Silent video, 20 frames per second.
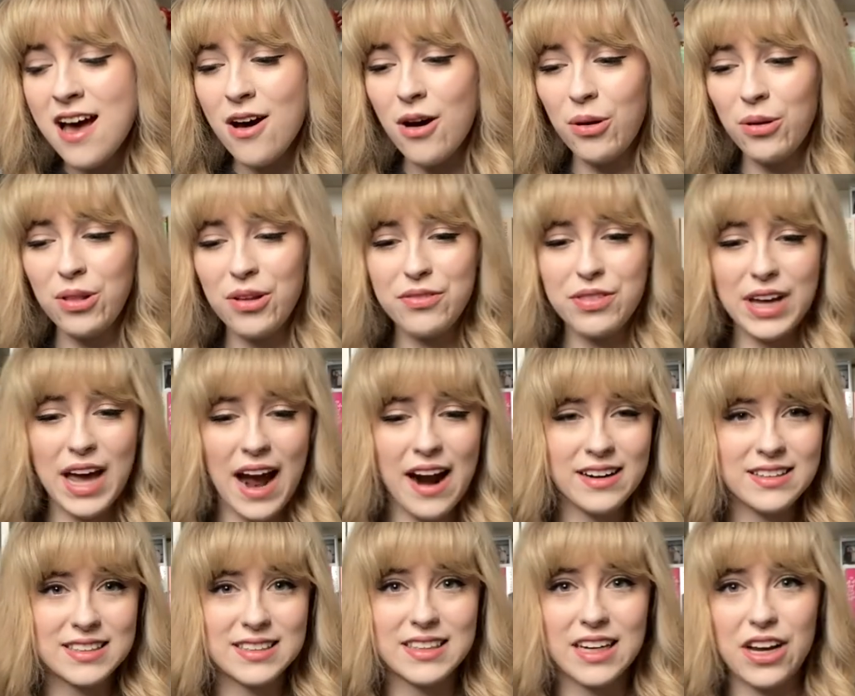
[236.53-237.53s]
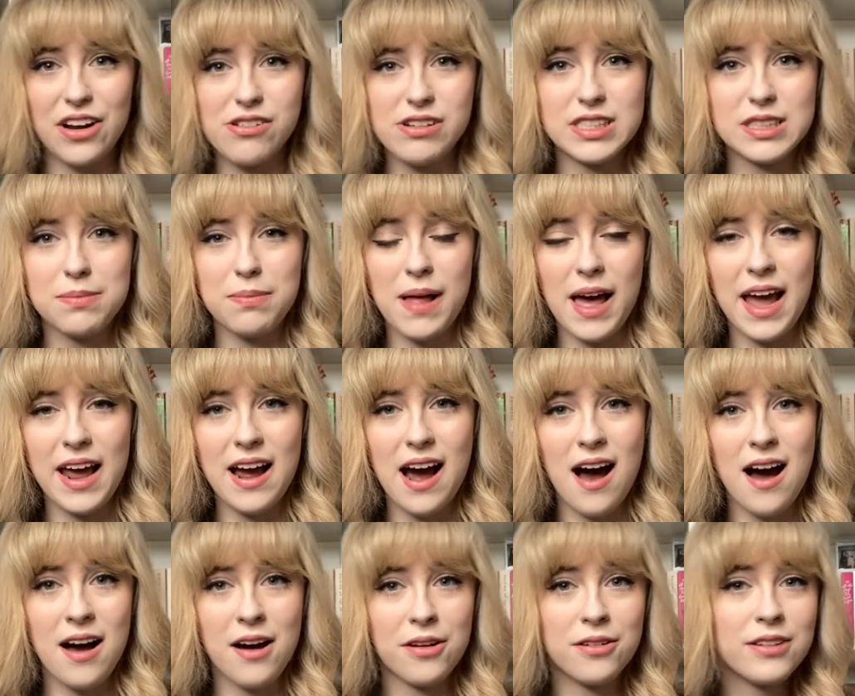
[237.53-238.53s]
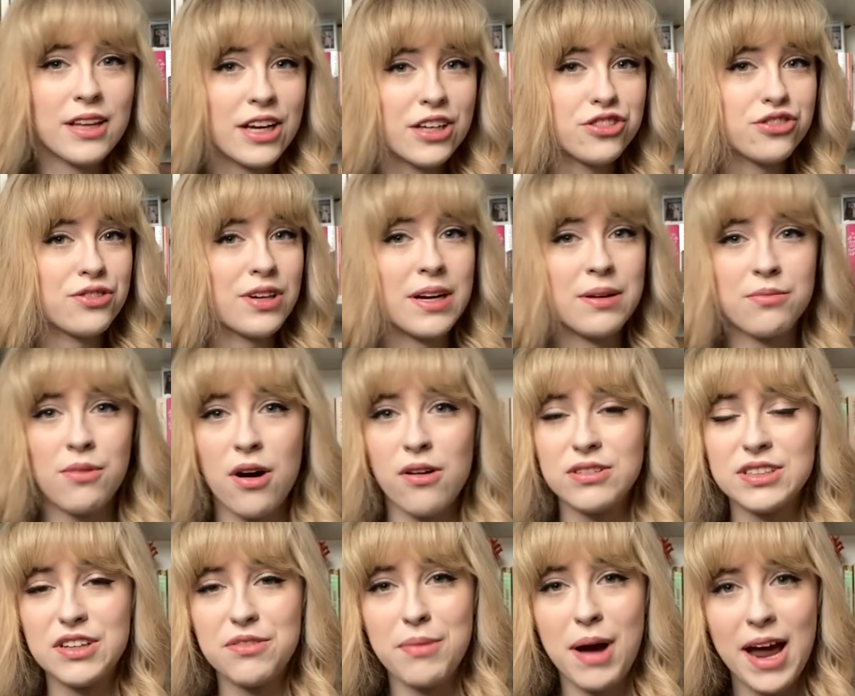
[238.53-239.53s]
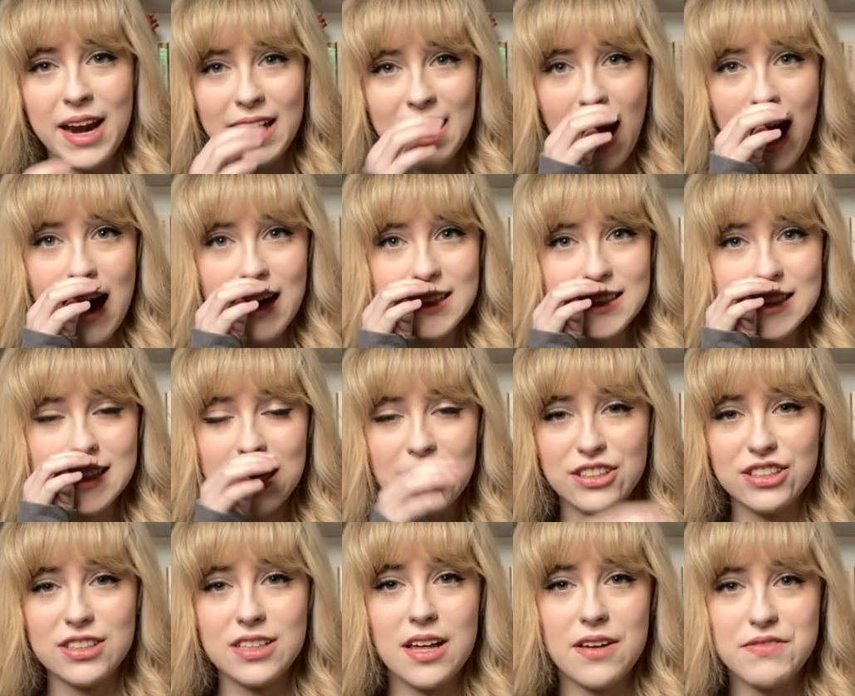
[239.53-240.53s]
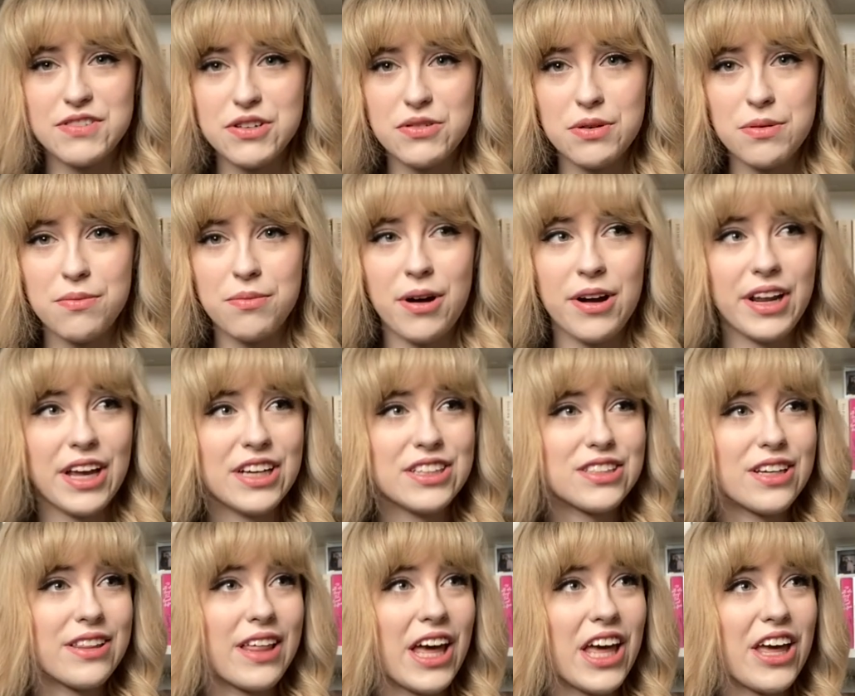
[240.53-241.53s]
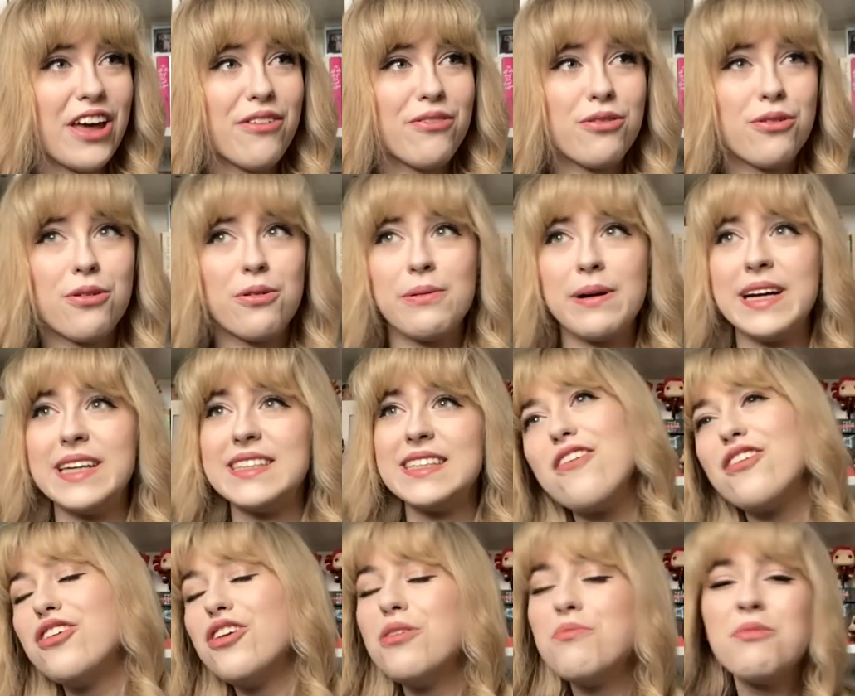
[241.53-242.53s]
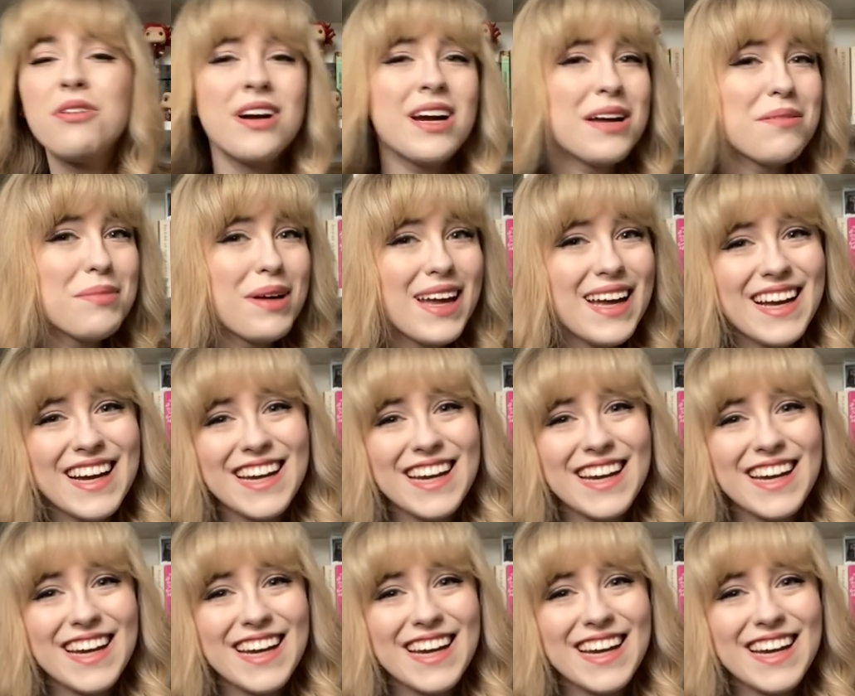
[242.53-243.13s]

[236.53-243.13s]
all of the characters that I cosplay are like dream roles of mine and characters that I just love to embody. So thank you for always humoring me